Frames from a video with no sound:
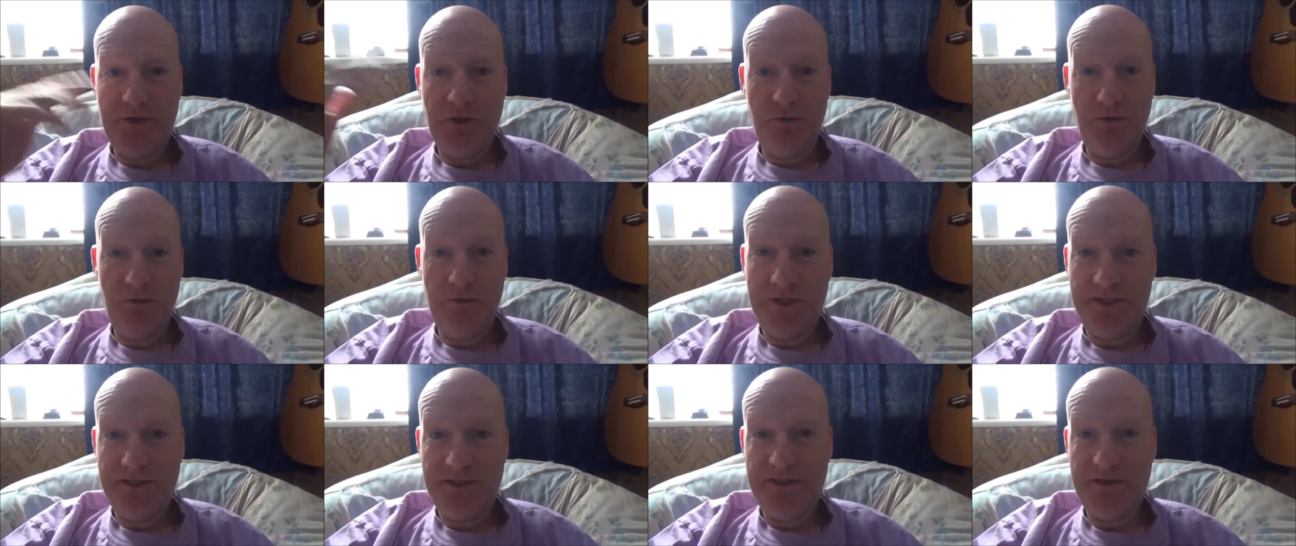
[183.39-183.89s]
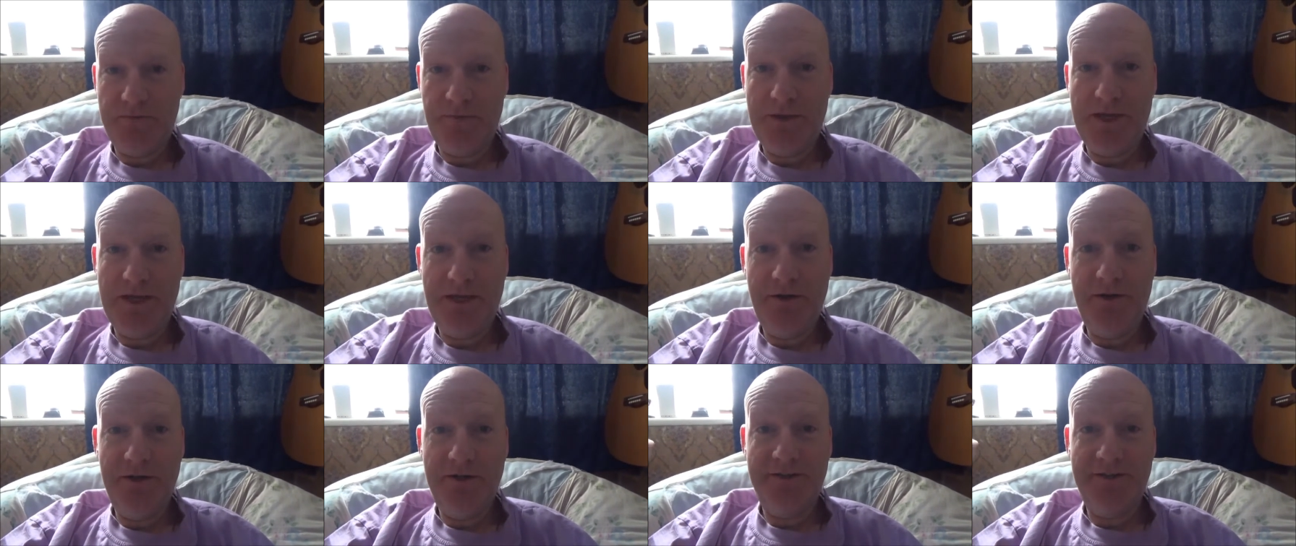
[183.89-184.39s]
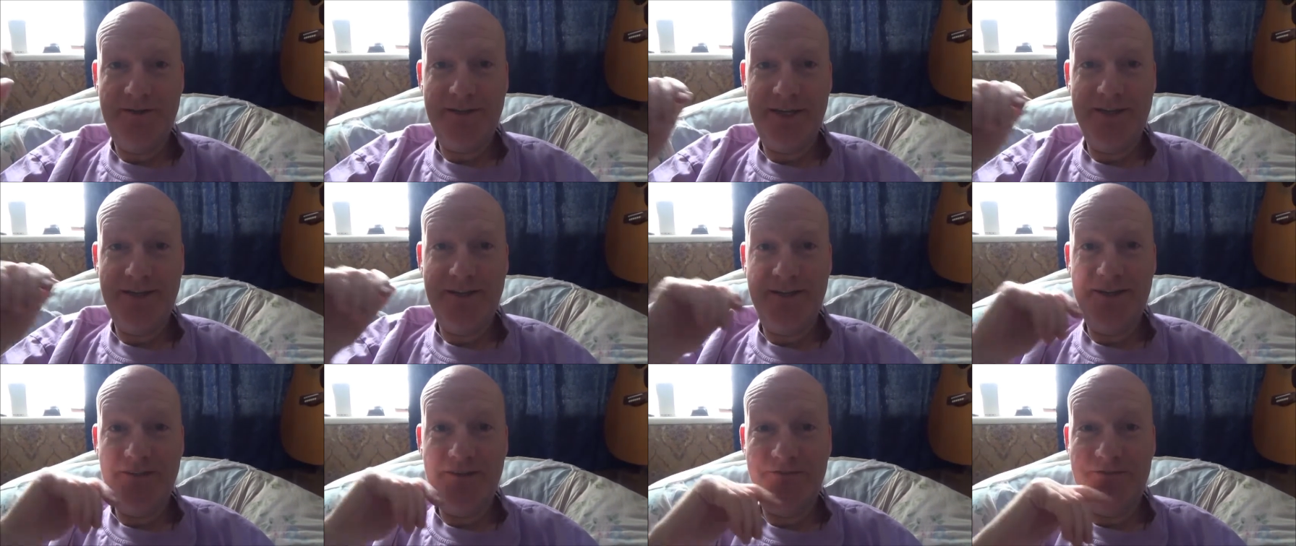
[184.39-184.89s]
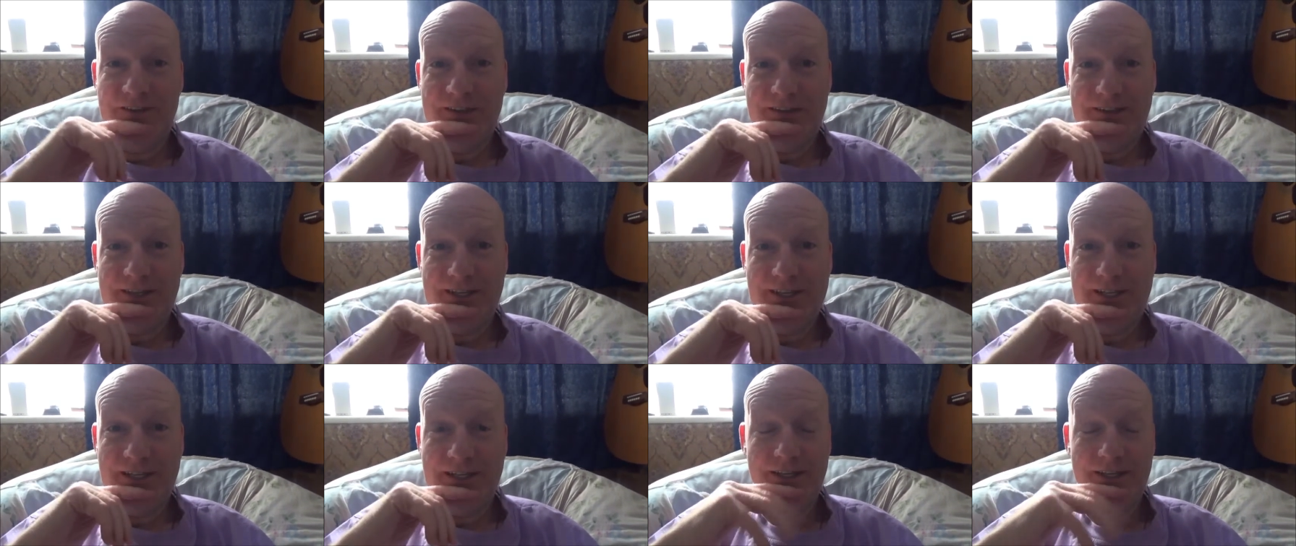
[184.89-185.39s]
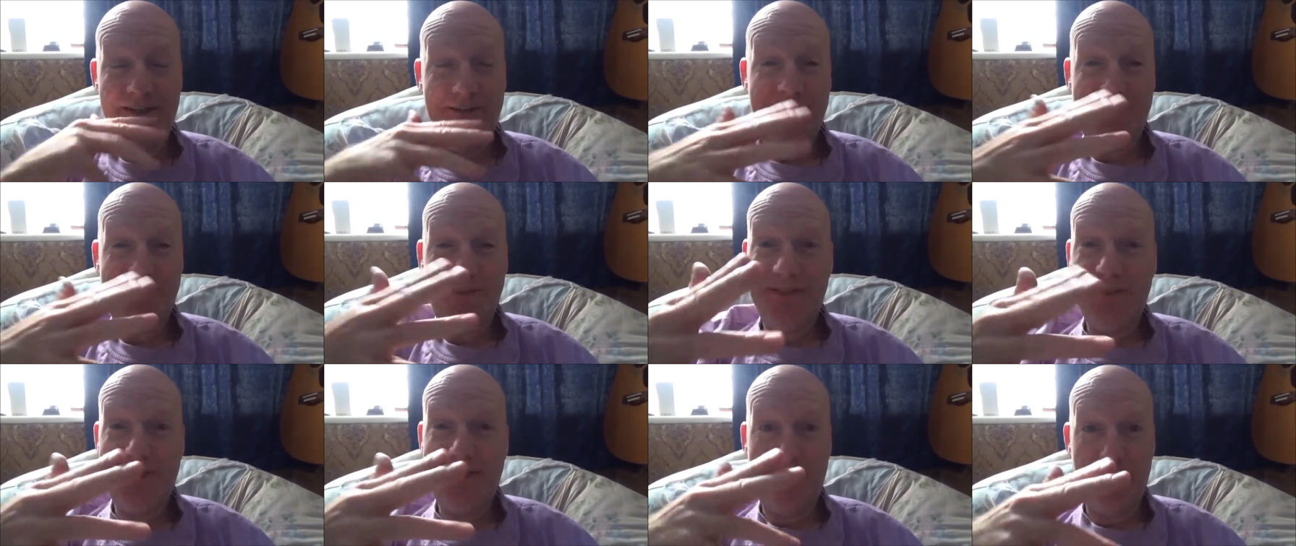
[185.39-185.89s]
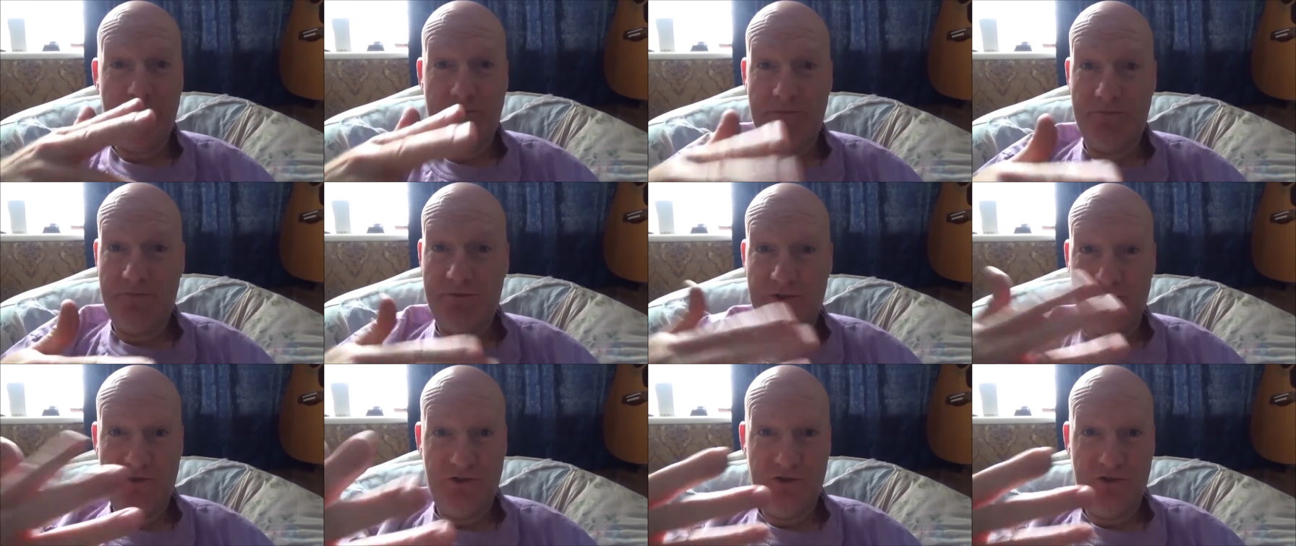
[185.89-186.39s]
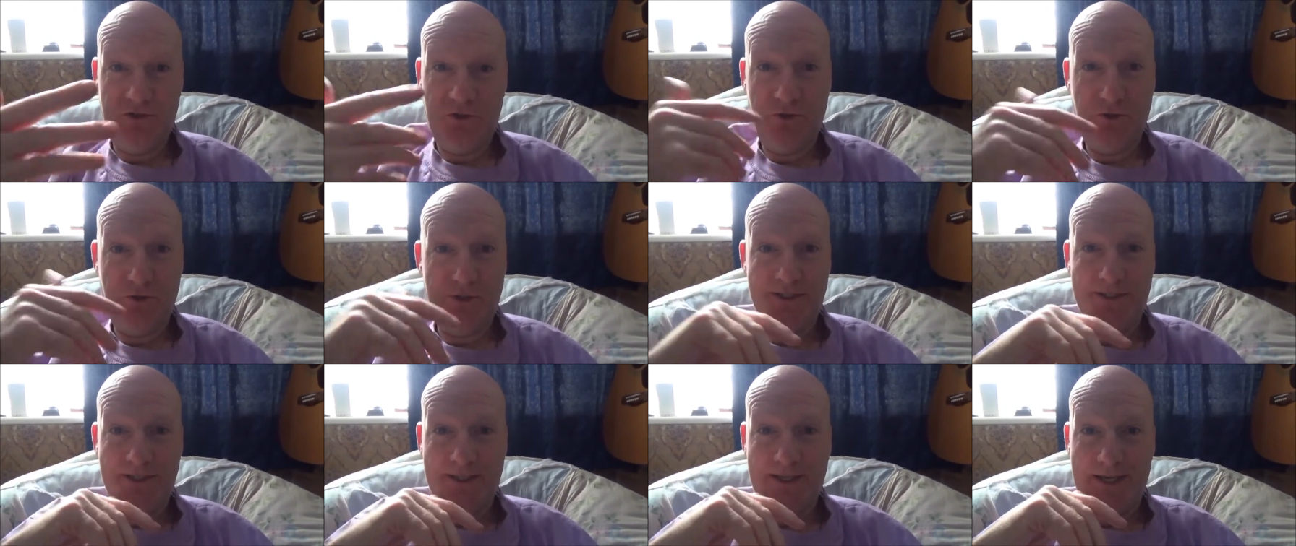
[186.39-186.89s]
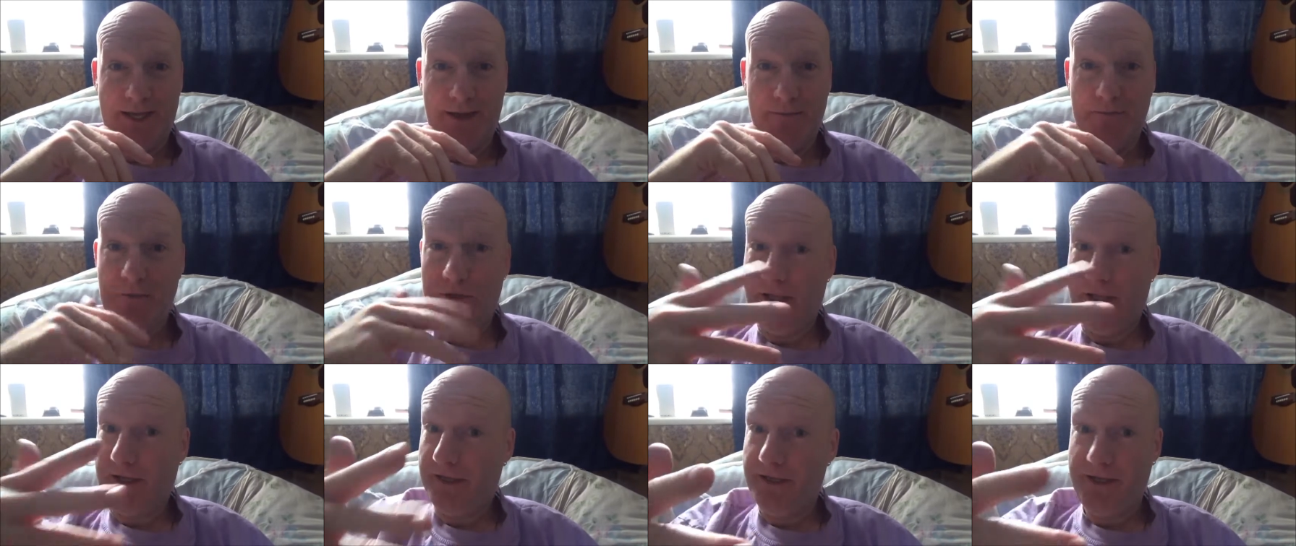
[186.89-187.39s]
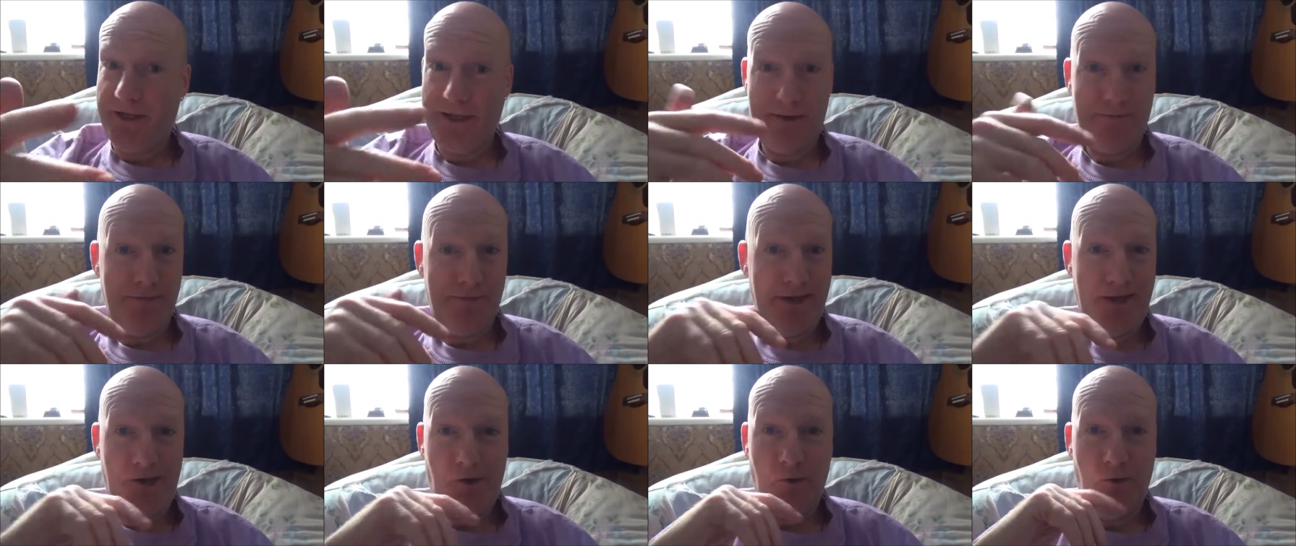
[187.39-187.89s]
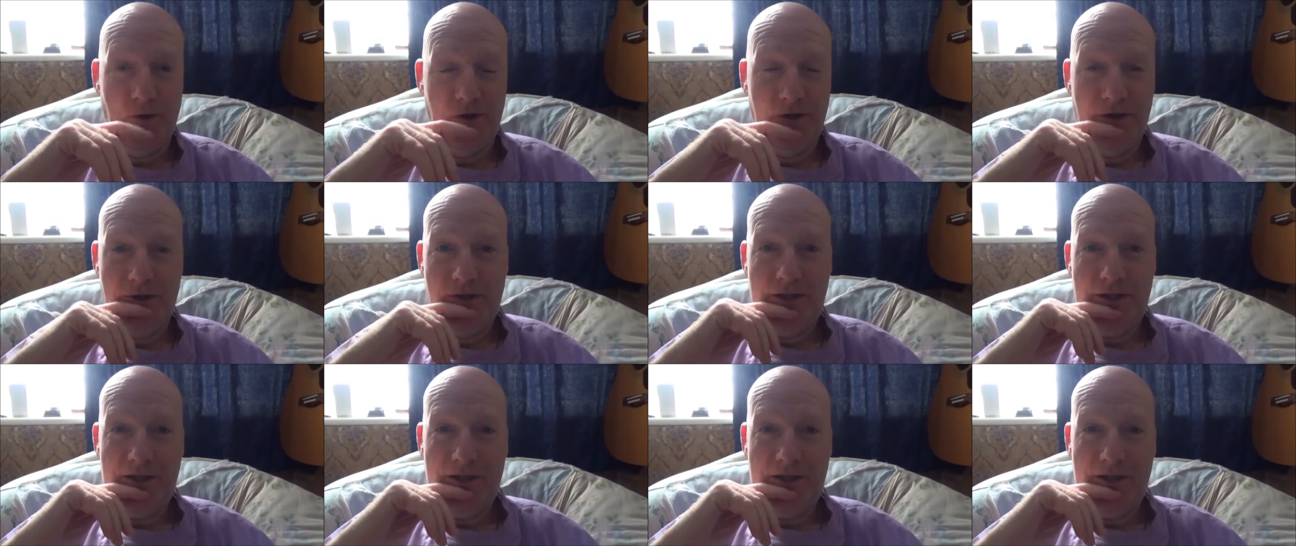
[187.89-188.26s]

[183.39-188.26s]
I don't experience anything physically you'll see I'm just talking to camera like I am now